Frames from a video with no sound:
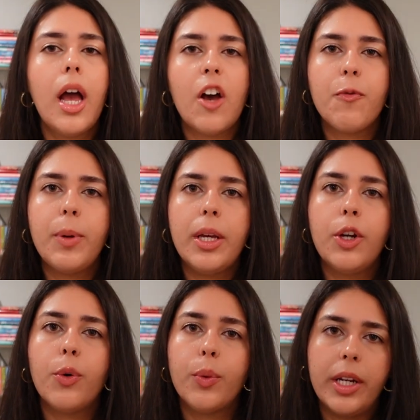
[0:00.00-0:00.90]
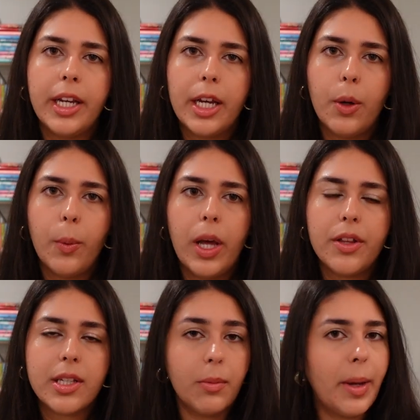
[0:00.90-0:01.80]
have been reading it
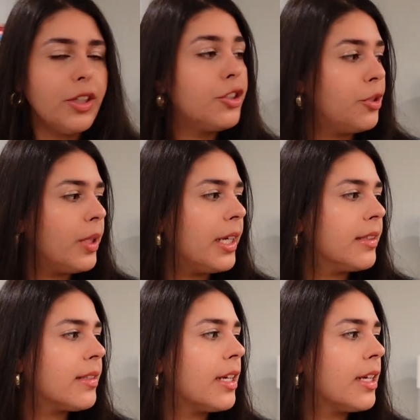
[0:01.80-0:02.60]
with some of my students.